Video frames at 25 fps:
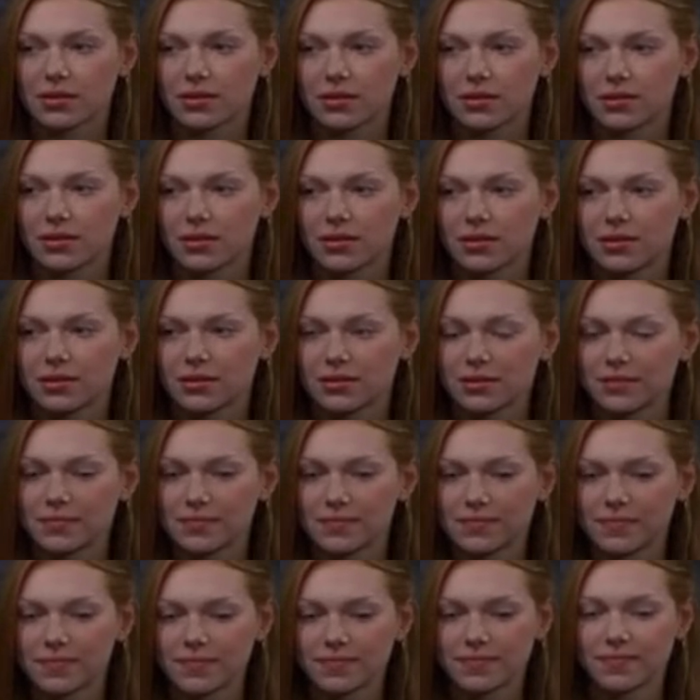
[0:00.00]

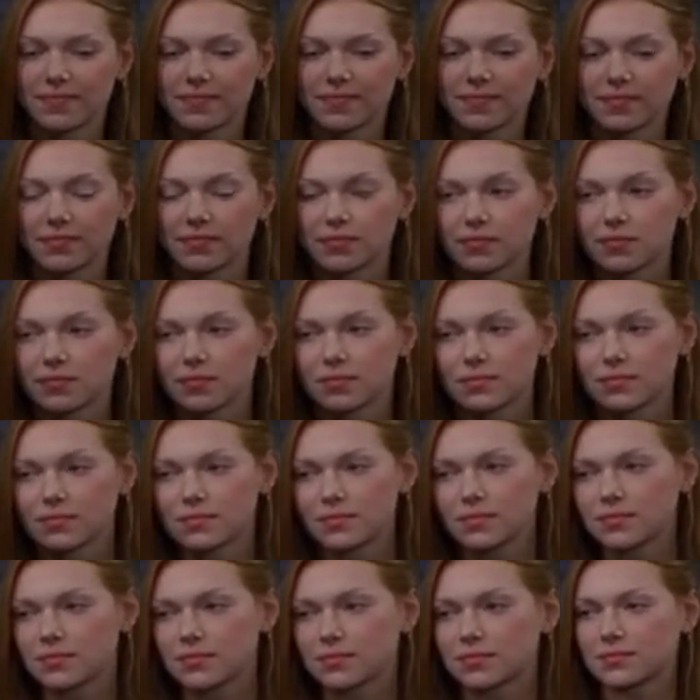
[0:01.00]

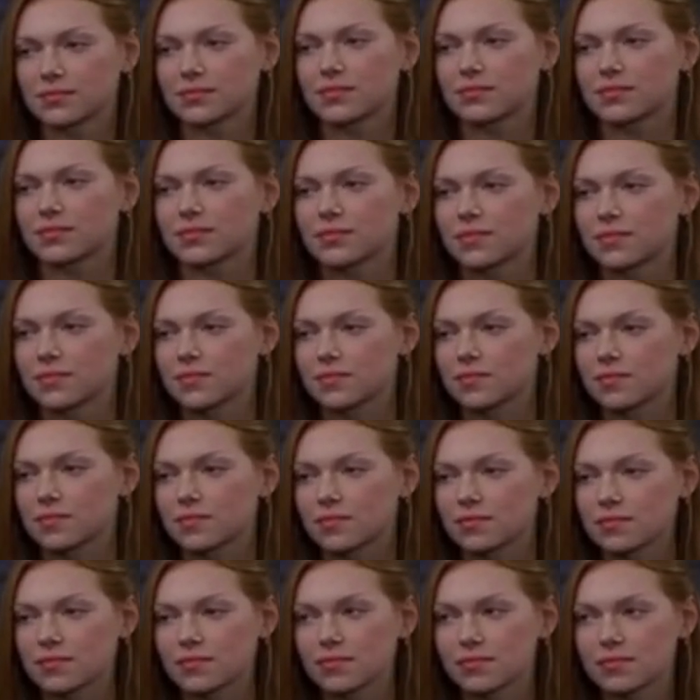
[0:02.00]

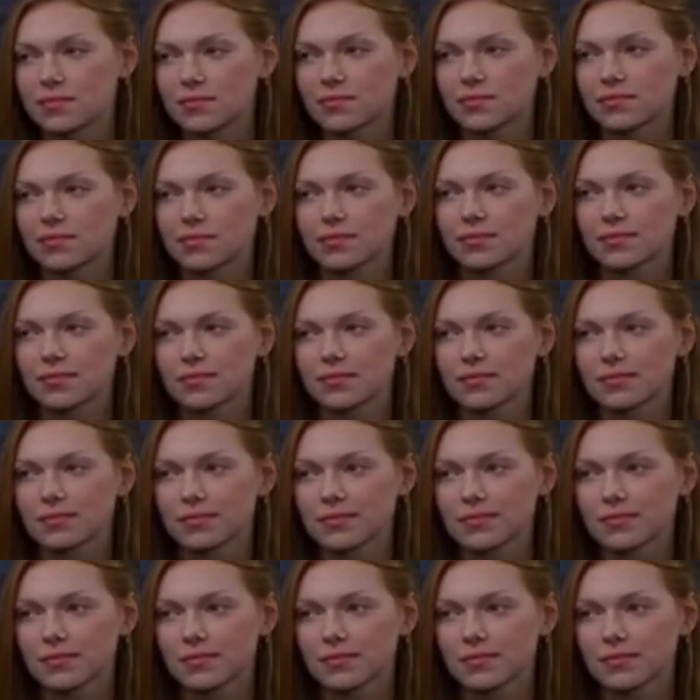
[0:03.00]
No words are spoken by the person on screen.